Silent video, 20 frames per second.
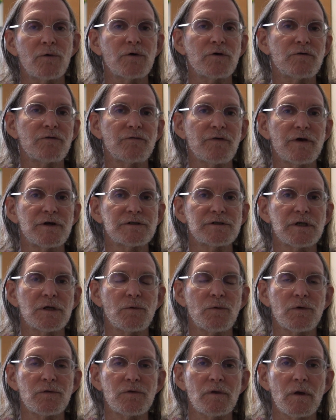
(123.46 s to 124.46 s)
he's facing
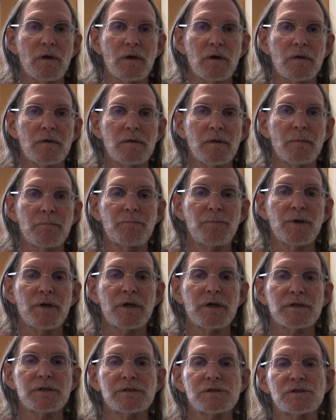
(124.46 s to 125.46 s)
with the, the
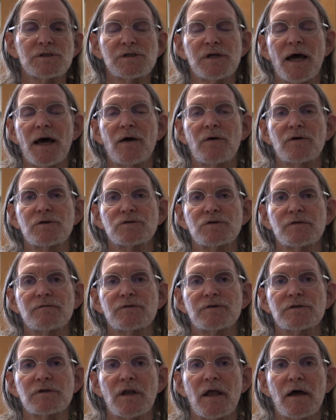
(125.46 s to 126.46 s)
biggest challenge of
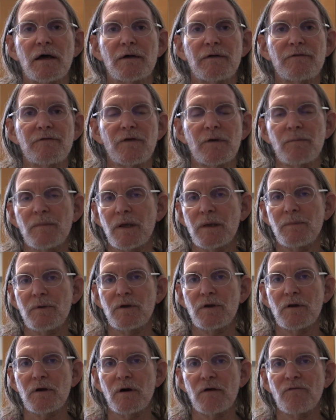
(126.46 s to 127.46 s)
his life and
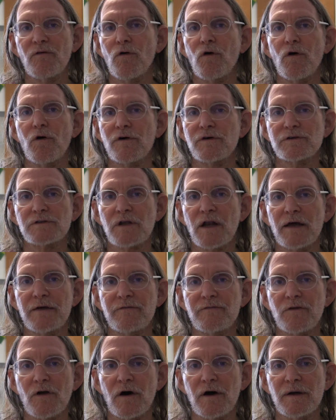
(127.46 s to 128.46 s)
maybe of all his
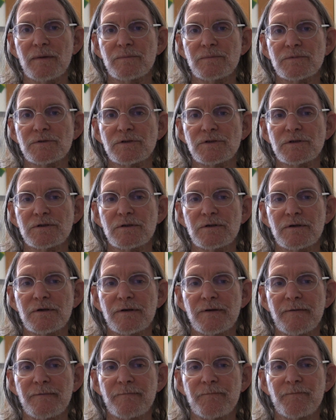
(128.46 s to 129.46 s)
lifetimes.
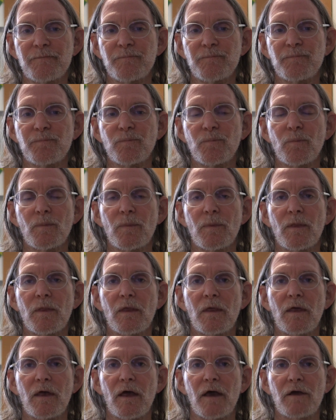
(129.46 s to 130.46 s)

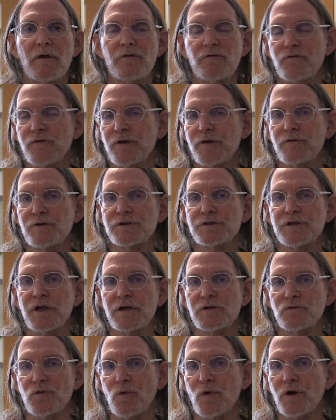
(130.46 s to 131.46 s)
And Sri Krishna
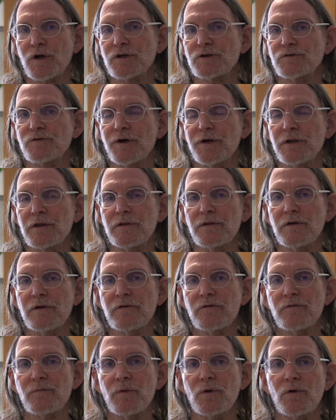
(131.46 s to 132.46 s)
has orchestrated
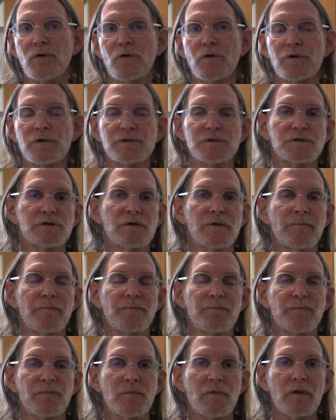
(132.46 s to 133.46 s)
this because
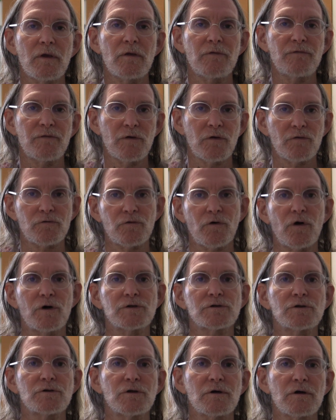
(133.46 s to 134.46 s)
he feels
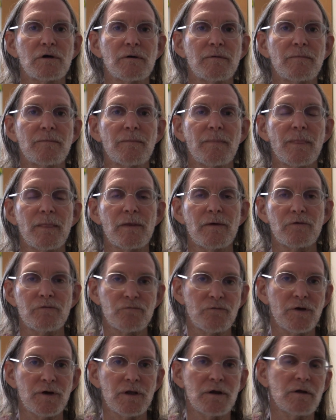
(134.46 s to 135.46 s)
Arjuna is
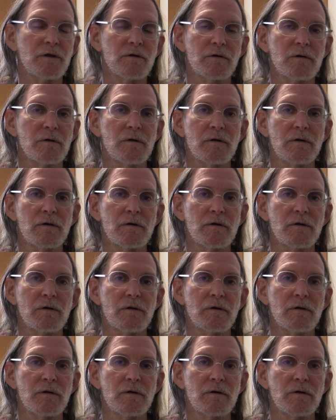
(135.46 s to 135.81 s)
ready